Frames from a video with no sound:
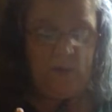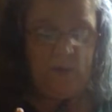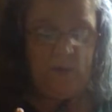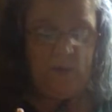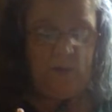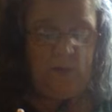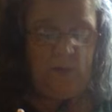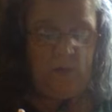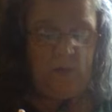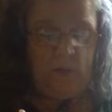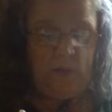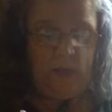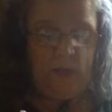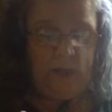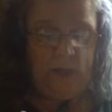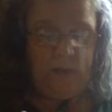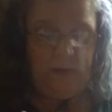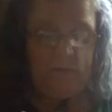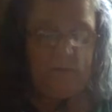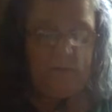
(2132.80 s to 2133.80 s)
you know,
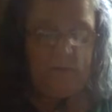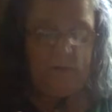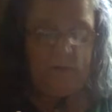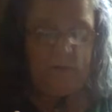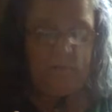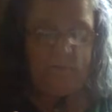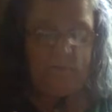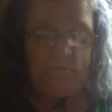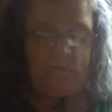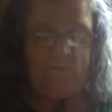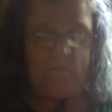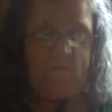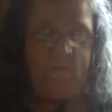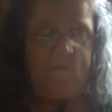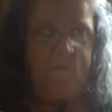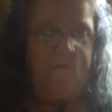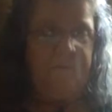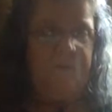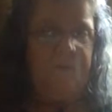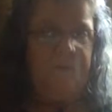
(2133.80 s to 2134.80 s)
yeah, if if
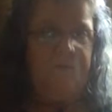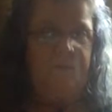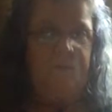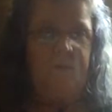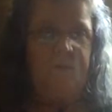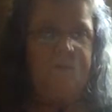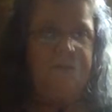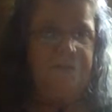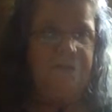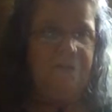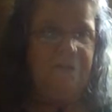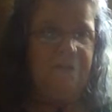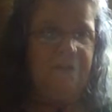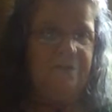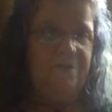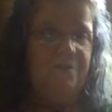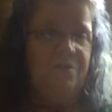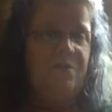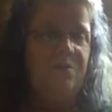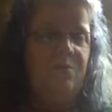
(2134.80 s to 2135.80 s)
and Chris said
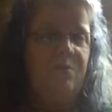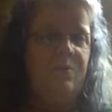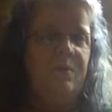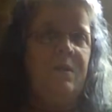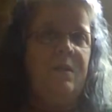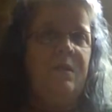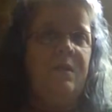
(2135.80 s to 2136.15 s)
this too,